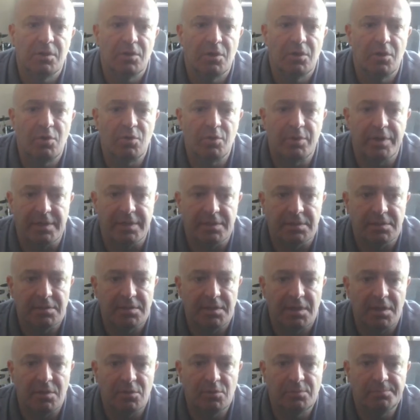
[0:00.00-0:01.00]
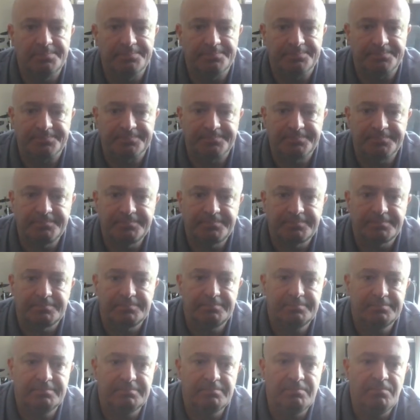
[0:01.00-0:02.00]
All right, now,
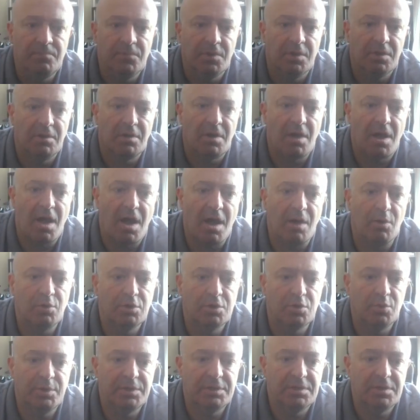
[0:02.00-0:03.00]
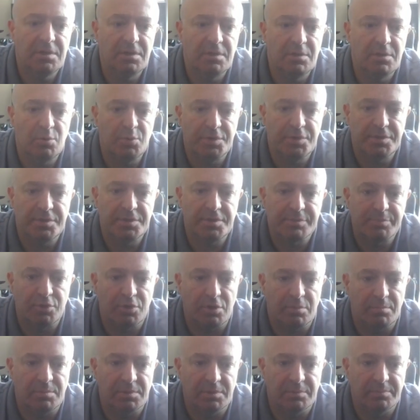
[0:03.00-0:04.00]
how do we deal with this
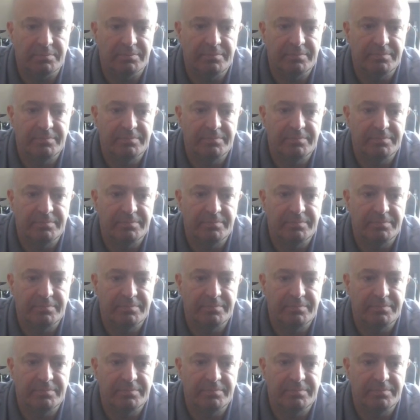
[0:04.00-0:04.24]
problem?